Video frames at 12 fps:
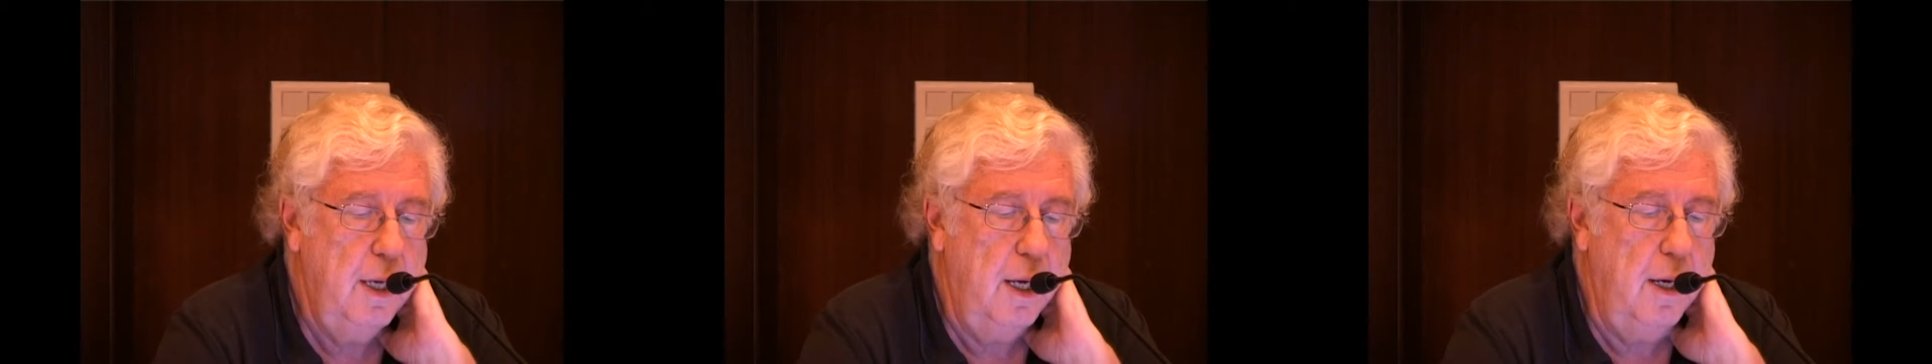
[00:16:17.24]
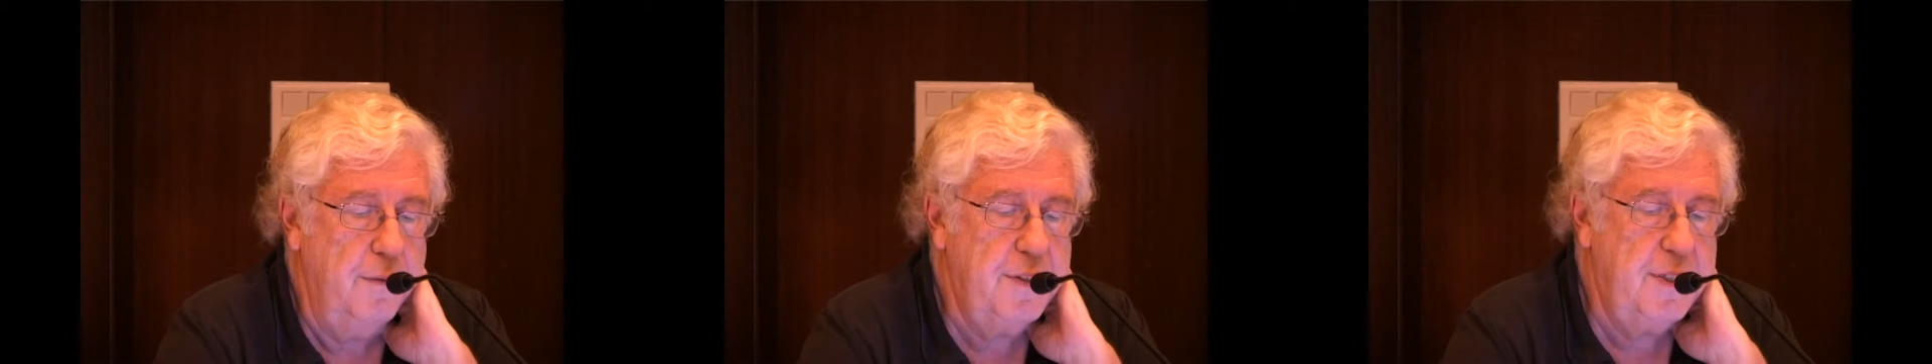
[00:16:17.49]

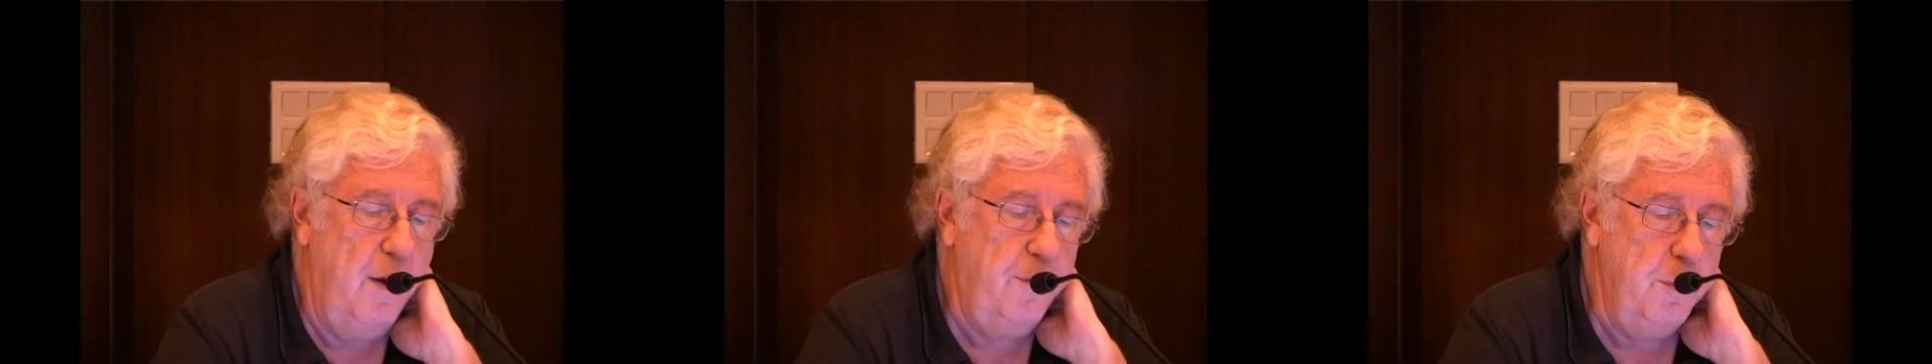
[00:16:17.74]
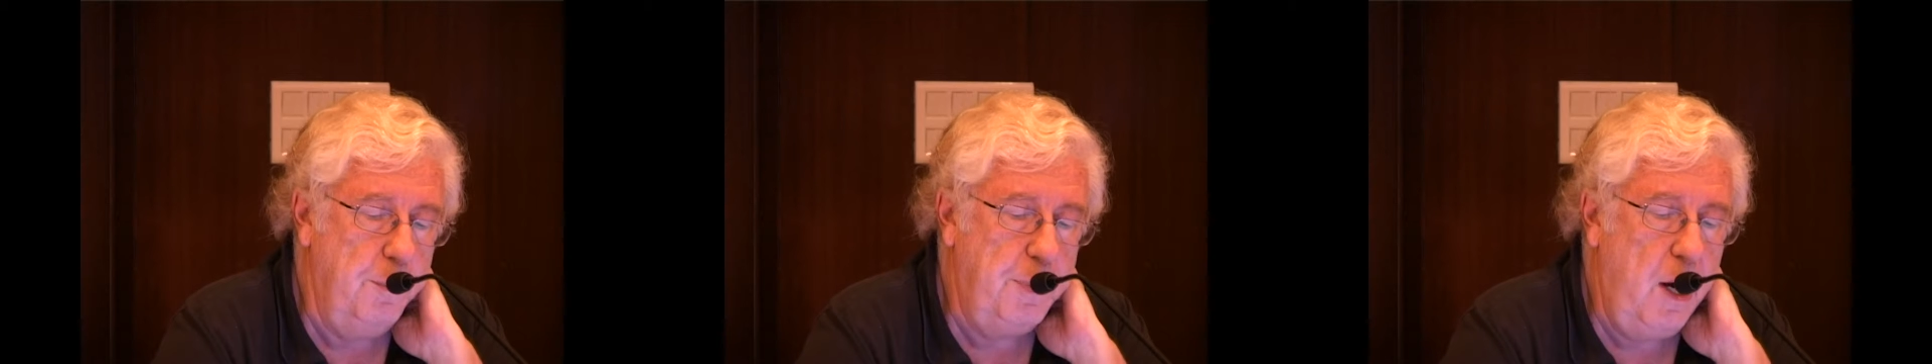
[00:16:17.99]
of
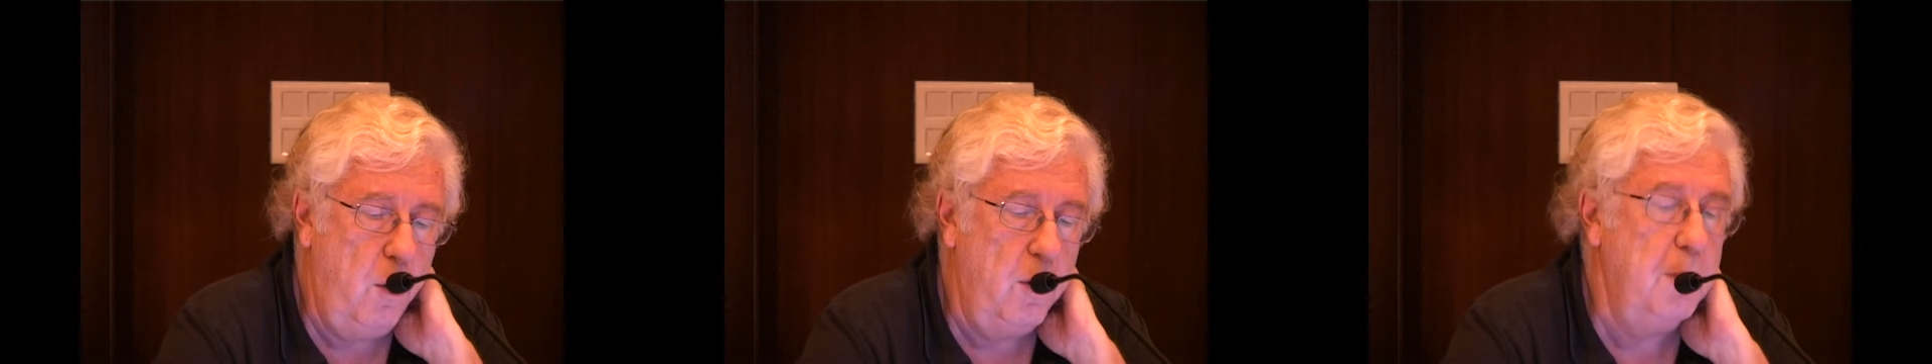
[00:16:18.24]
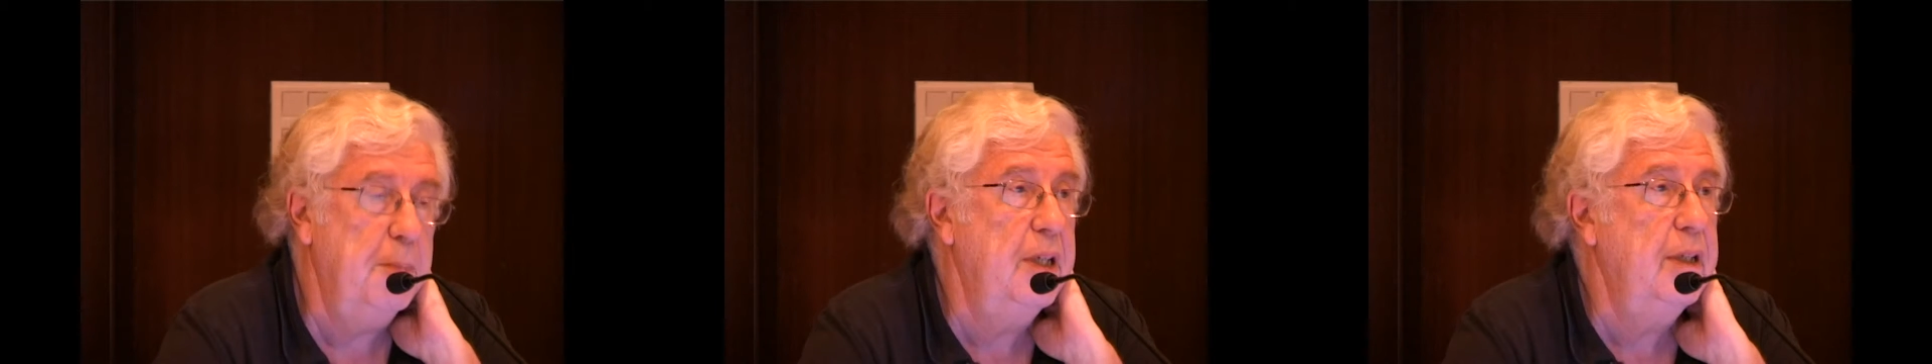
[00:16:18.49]

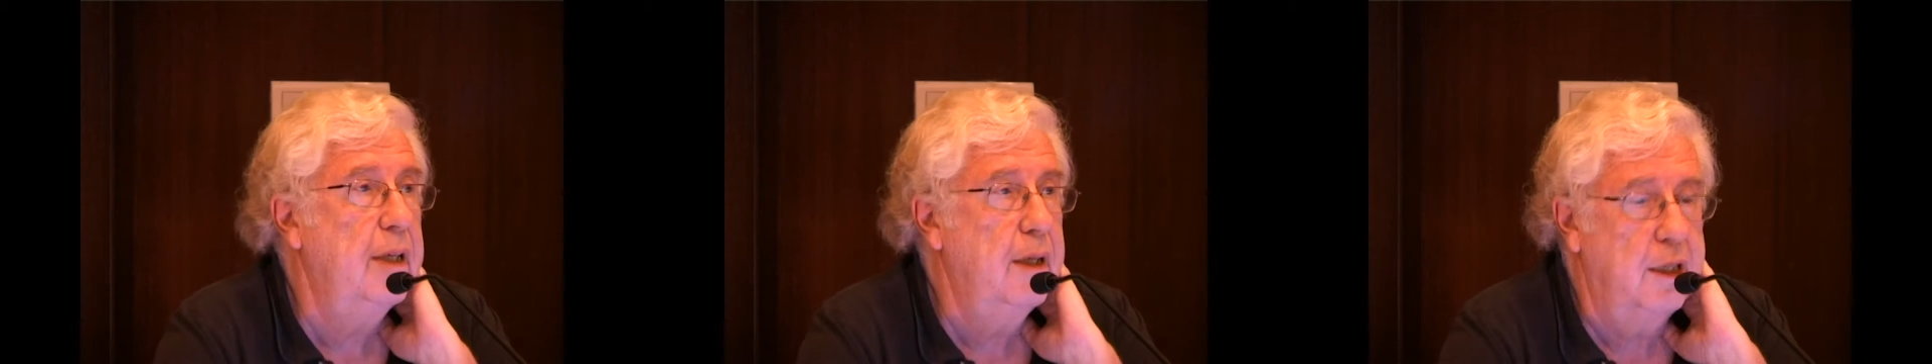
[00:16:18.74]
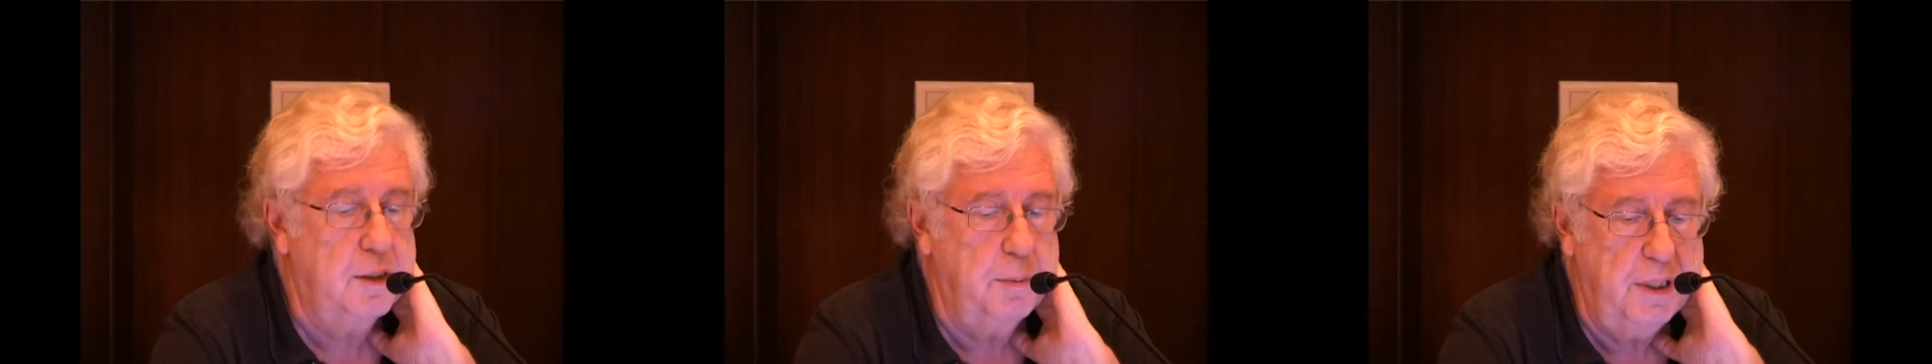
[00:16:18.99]
self-empowerment and
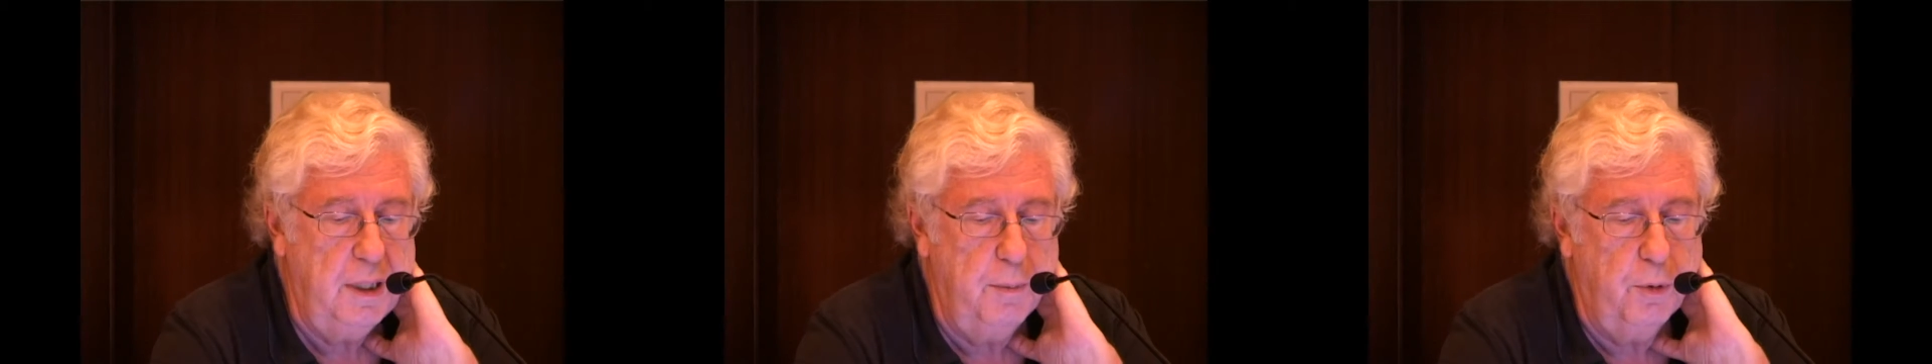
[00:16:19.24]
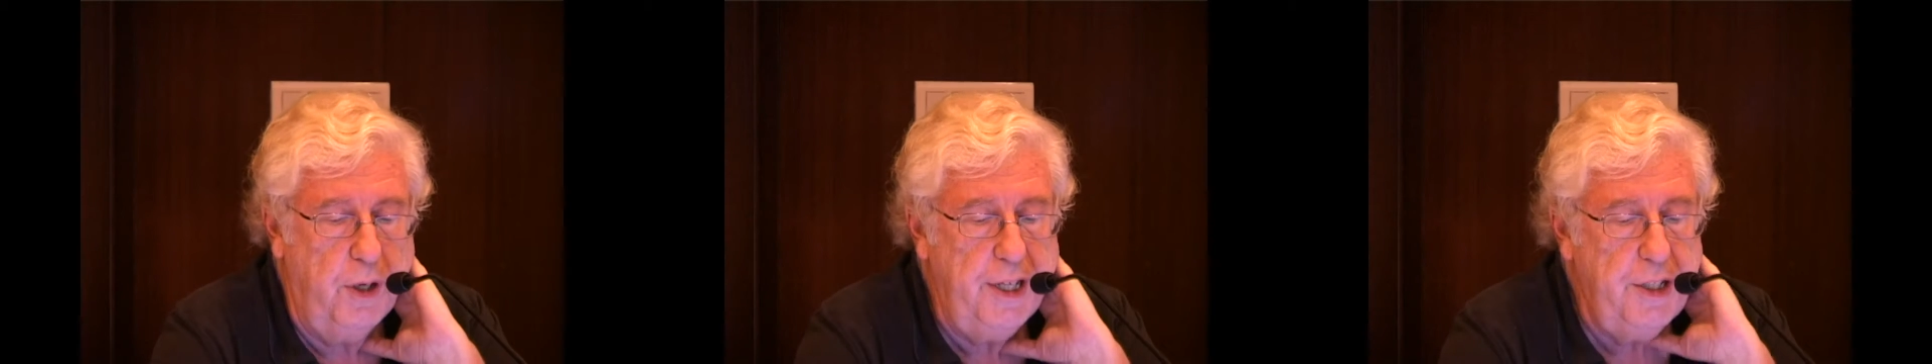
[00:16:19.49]
ultimately
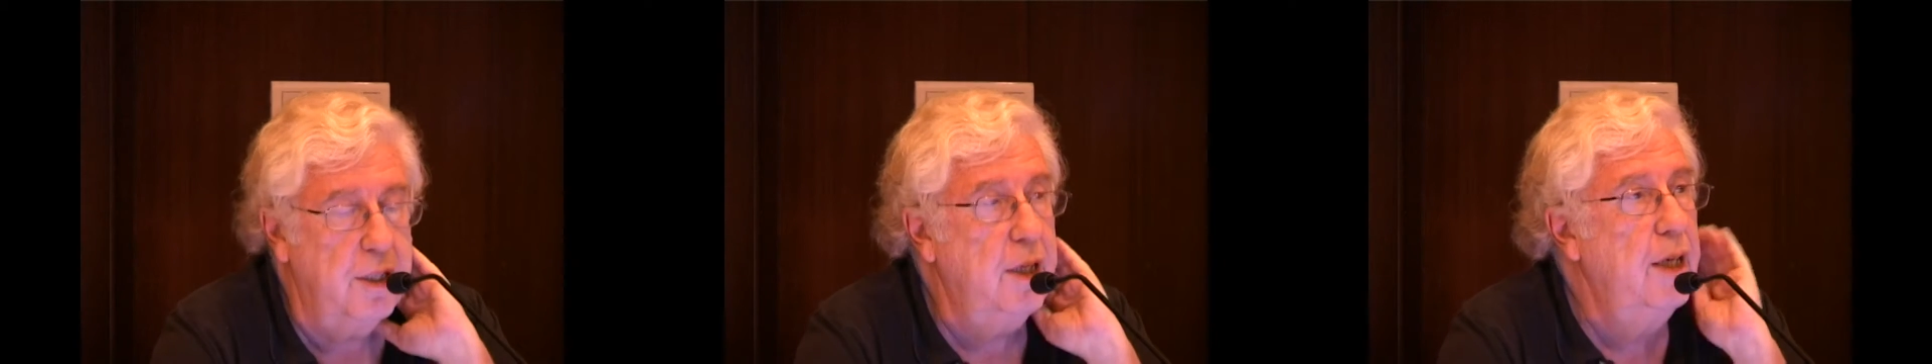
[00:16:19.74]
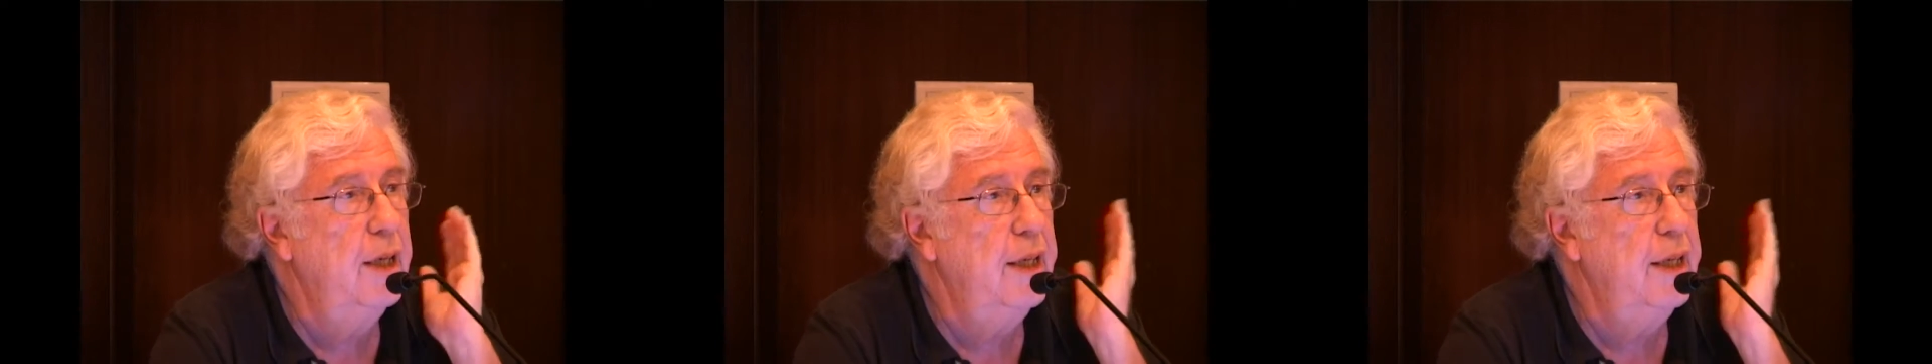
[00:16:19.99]
liberation,